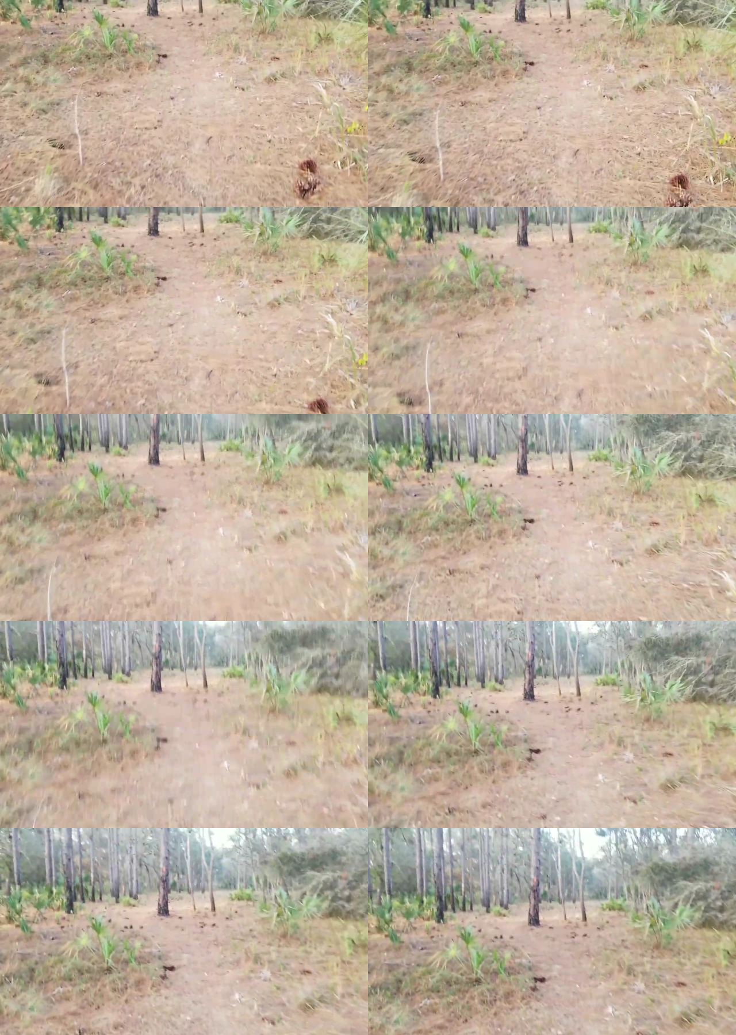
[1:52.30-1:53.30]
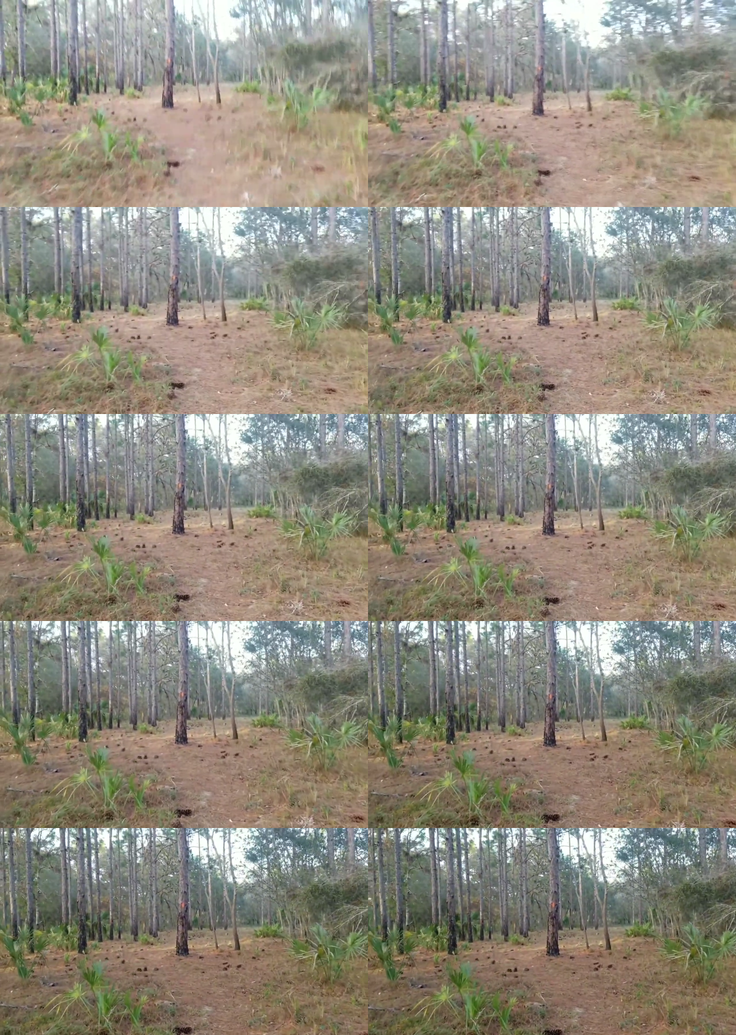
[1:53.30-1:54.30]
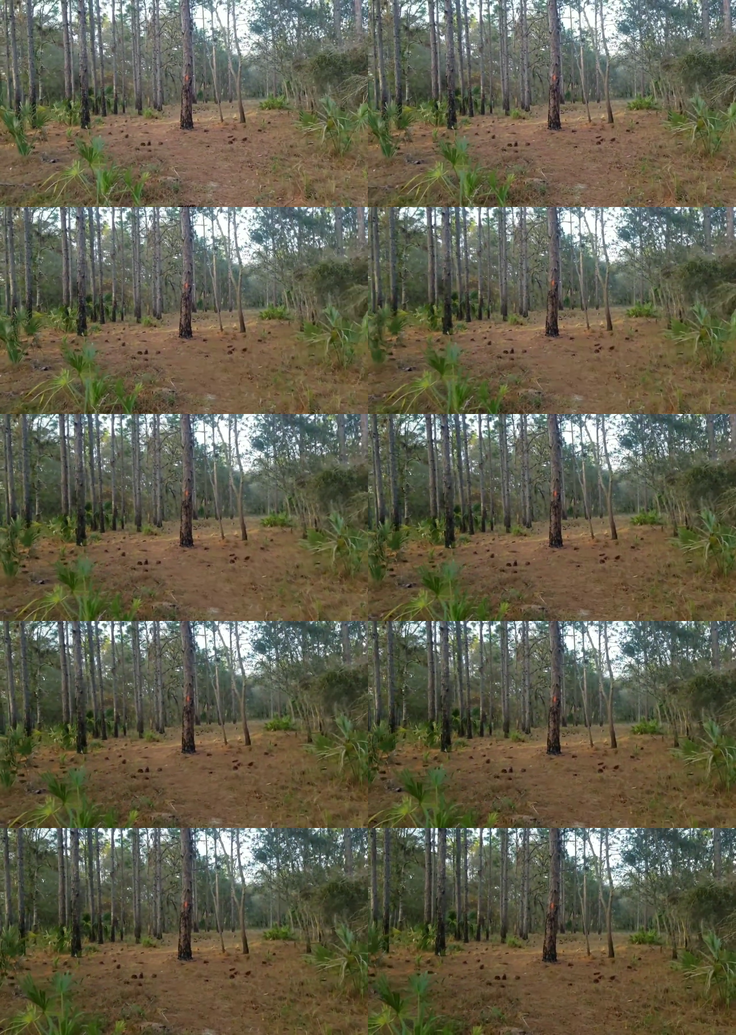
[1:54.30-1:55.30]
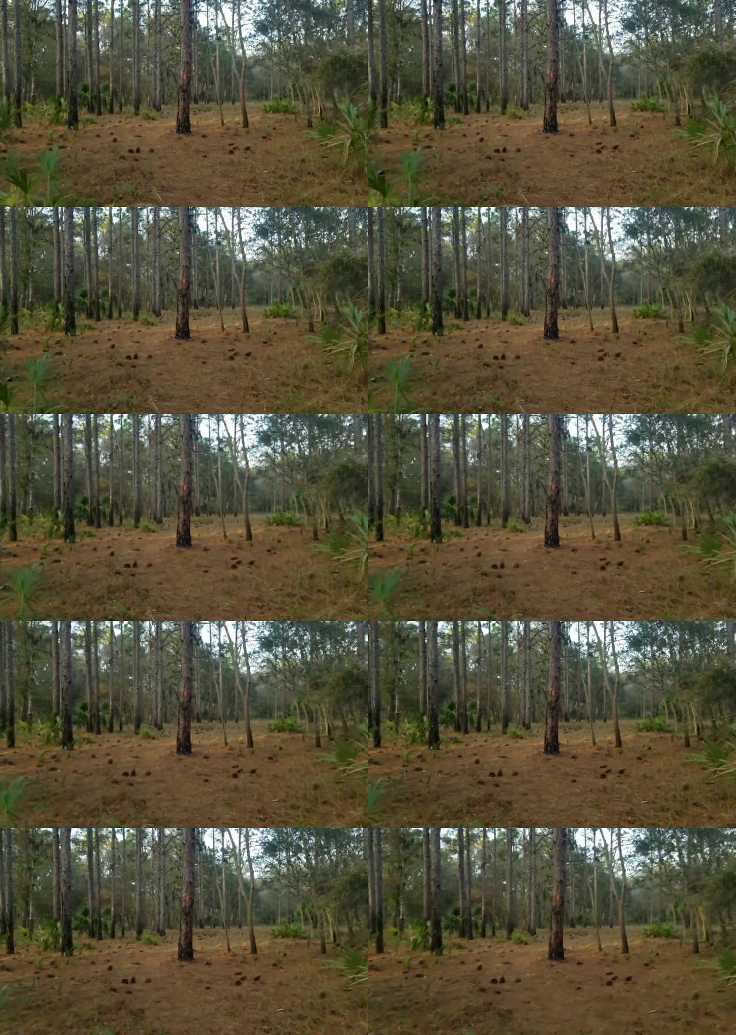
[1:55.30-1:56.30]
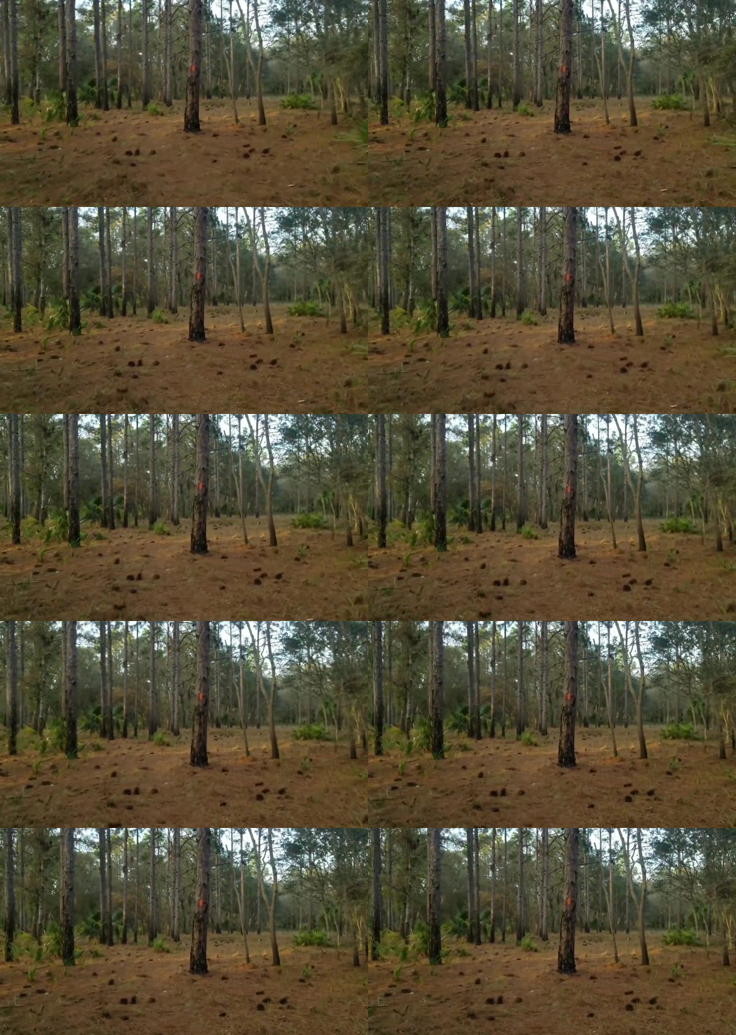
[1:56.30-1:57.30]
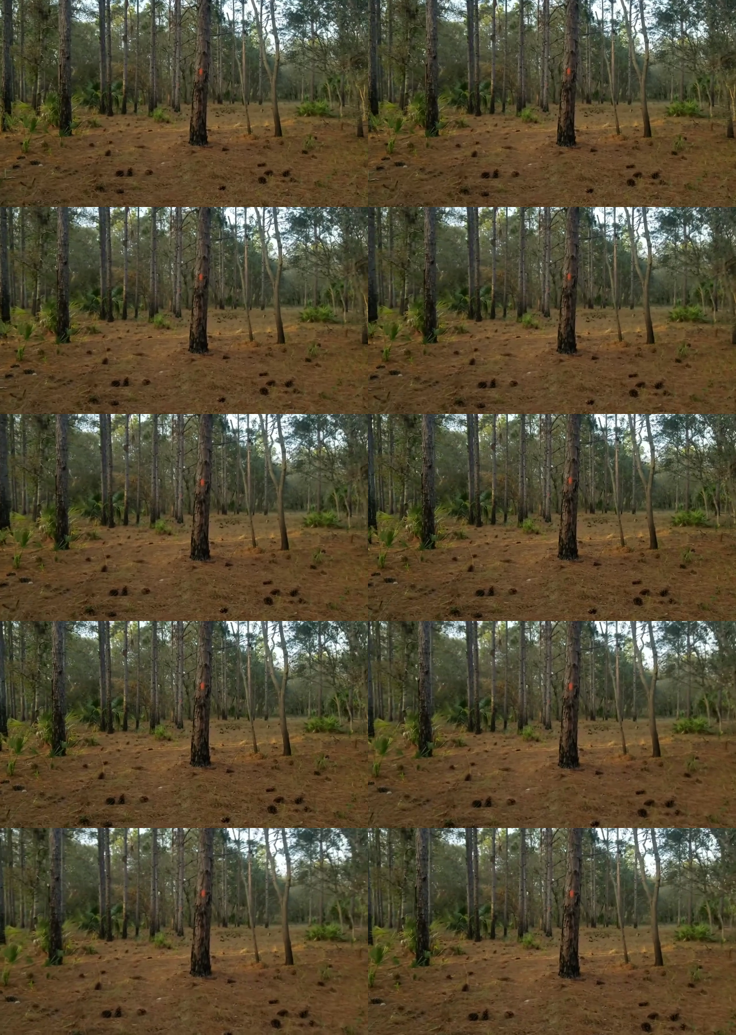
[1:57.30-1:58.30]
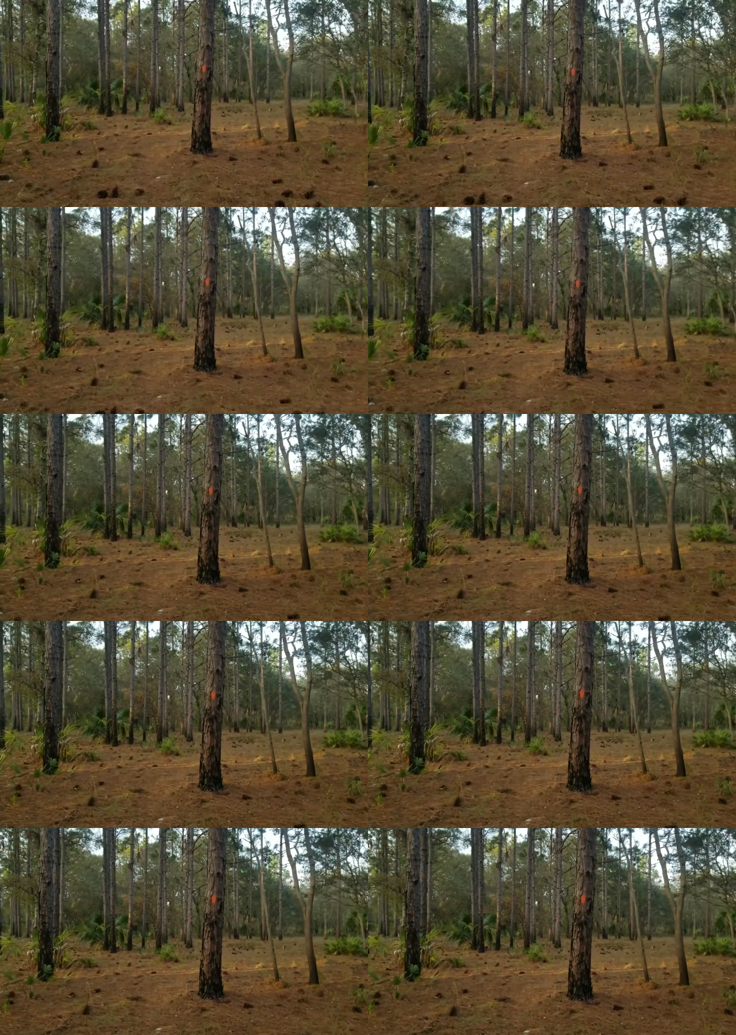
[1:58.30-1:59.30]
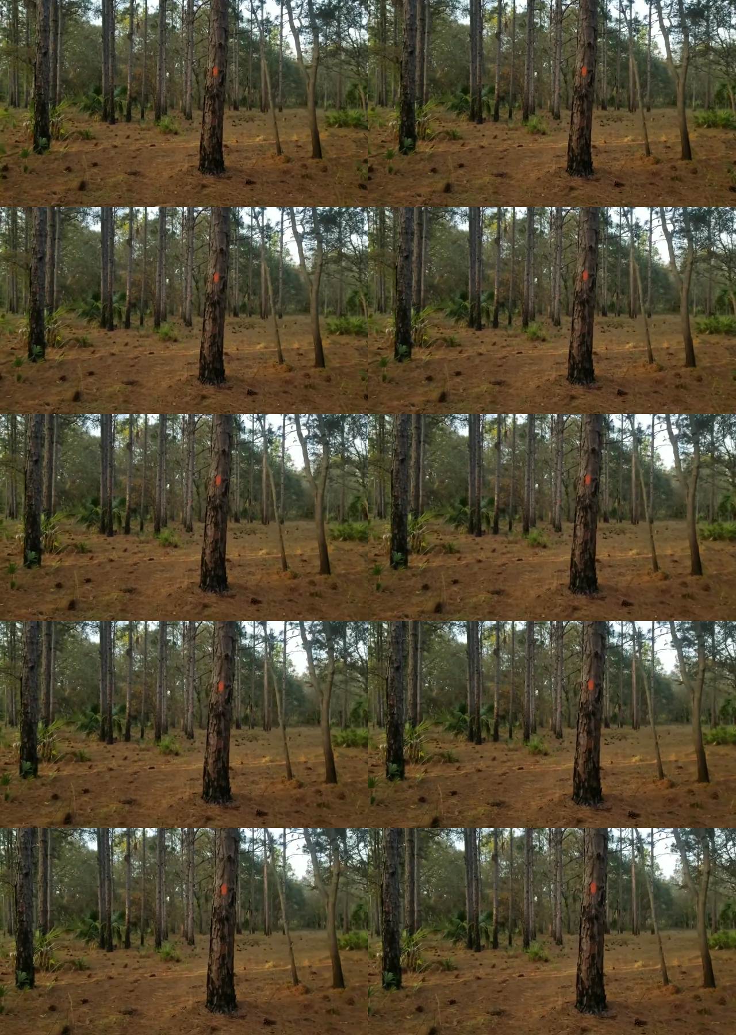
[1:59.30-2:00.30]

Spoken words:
[unreadable: no face in view]